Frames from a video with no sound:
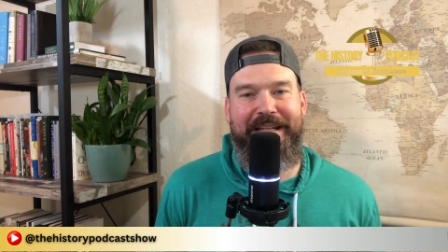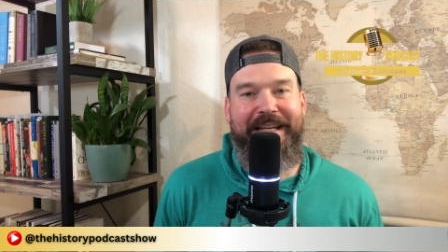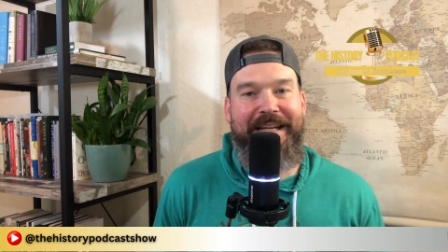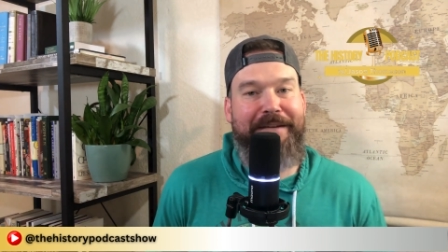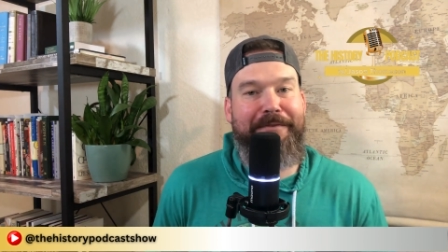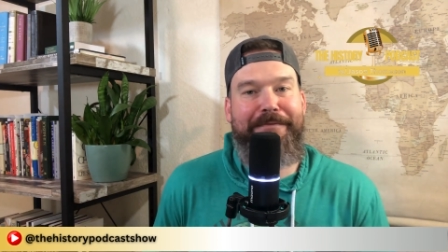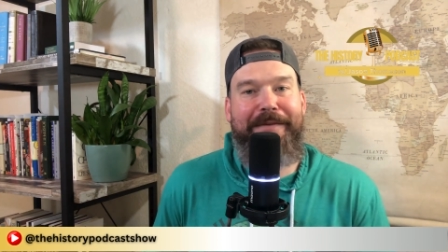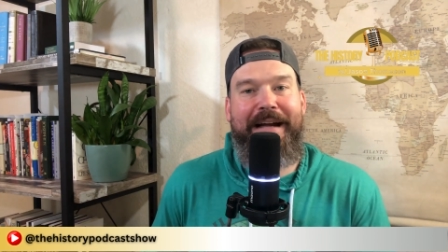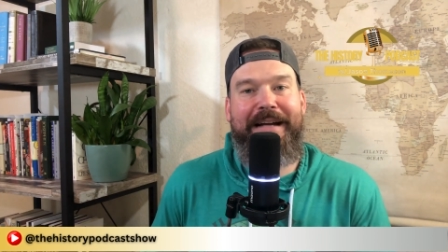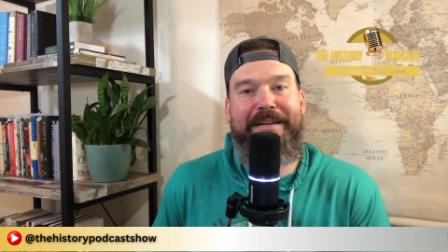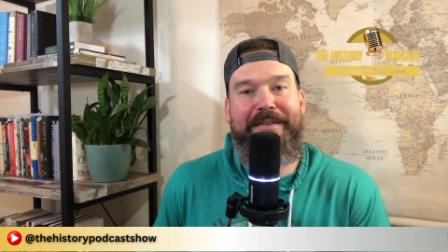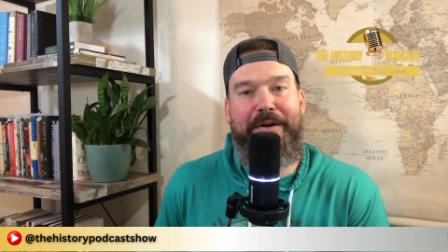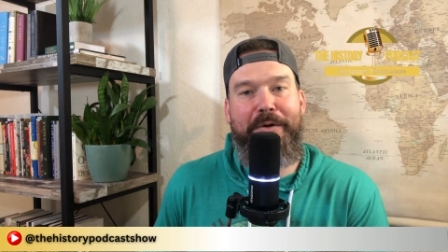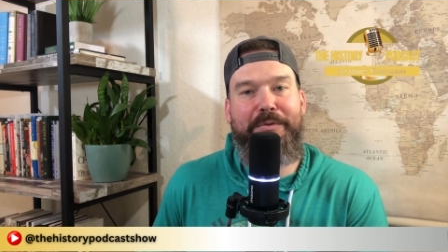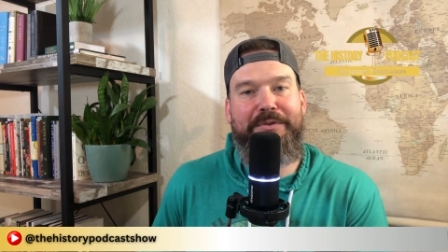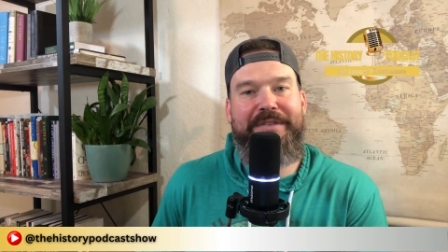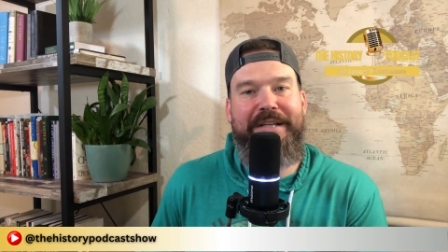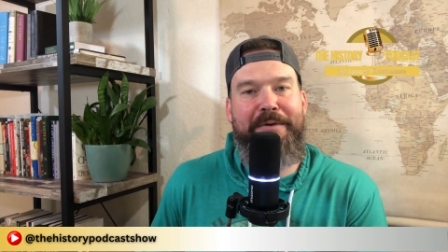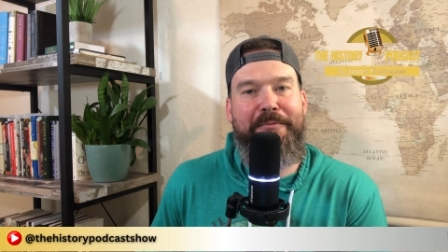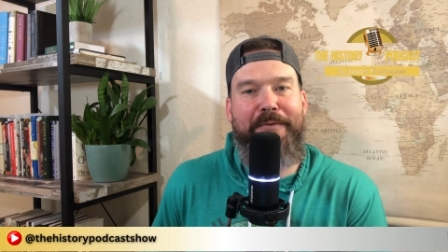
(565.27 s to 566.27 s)
In fact, there
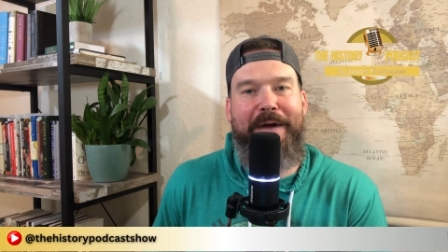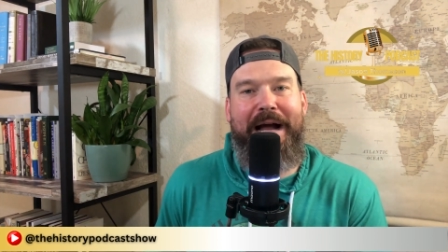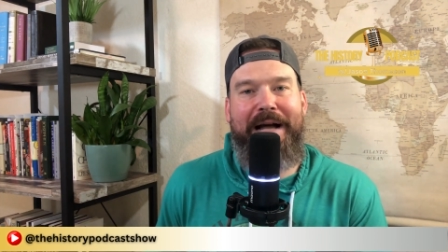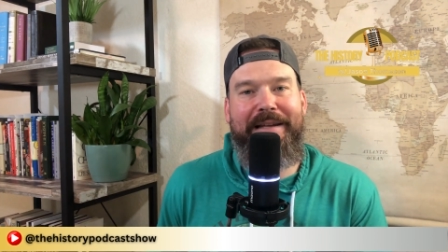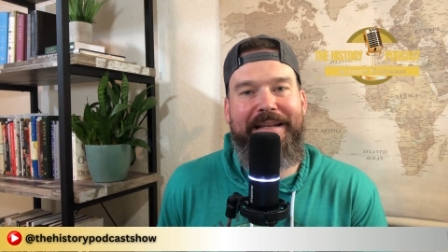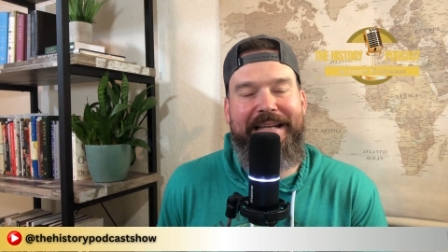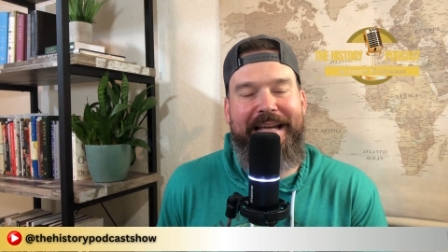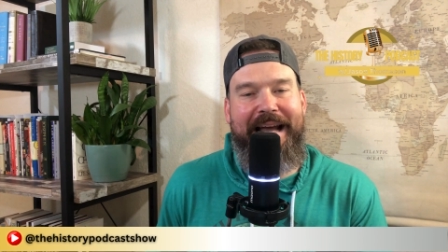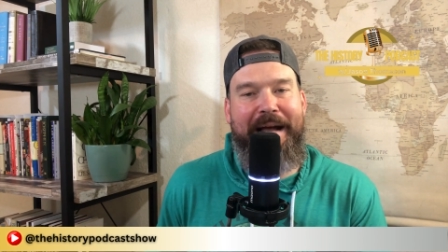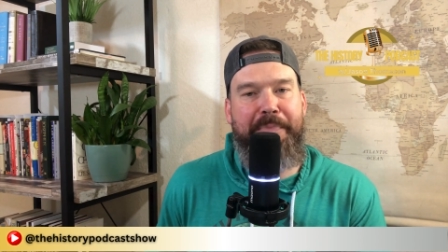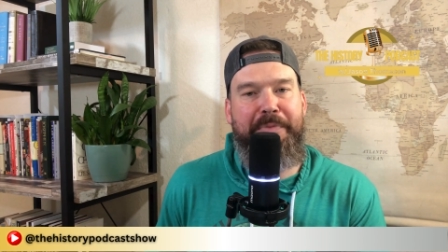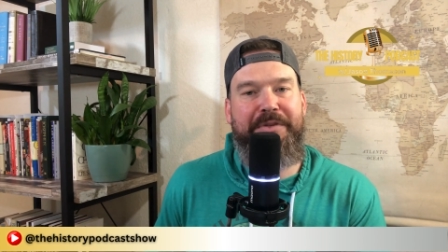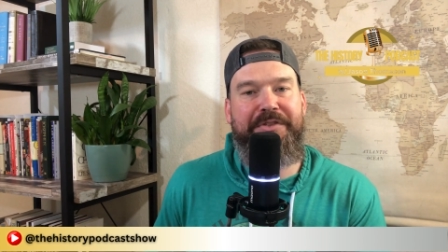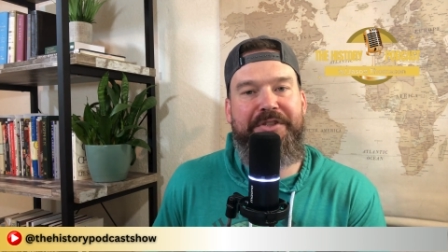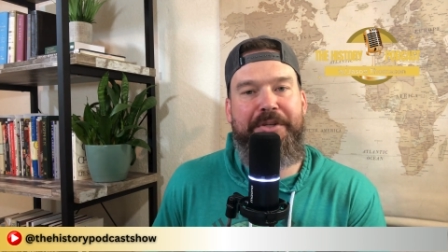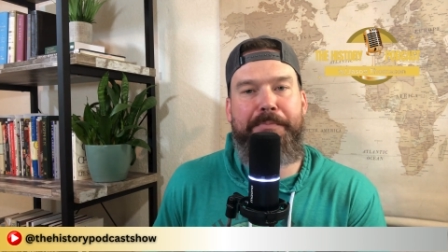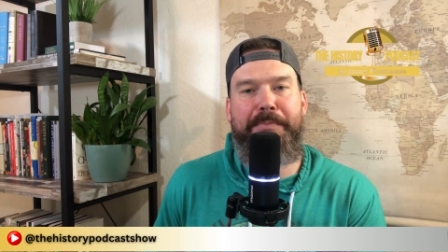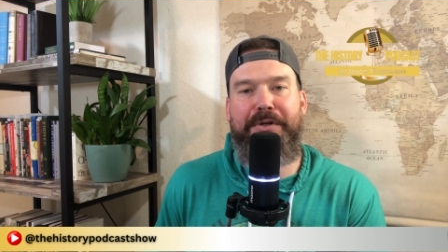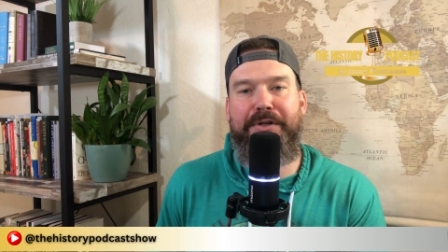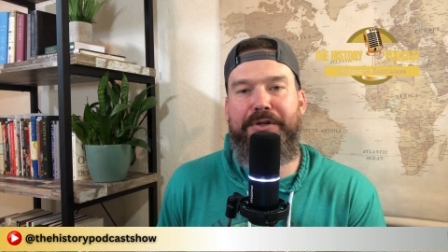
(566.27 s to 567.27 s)
was a rally at the
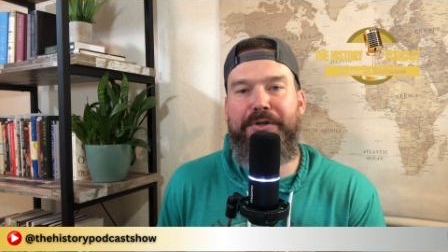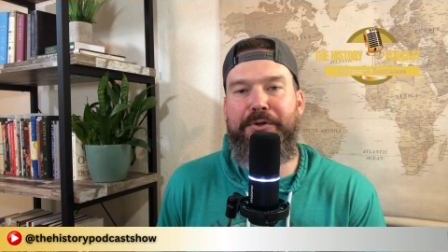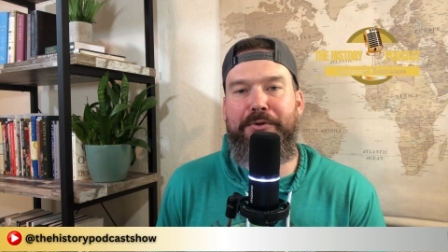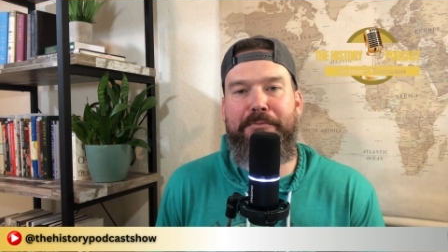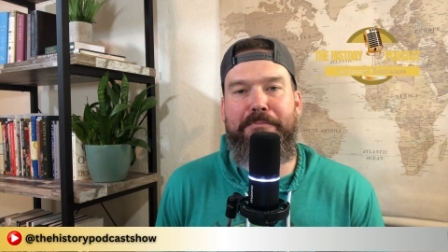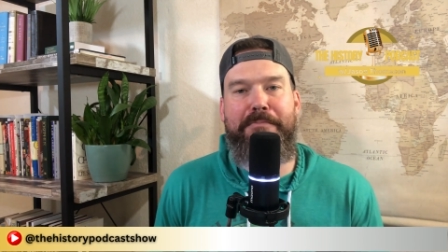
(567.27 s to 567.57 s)
Tippecanoe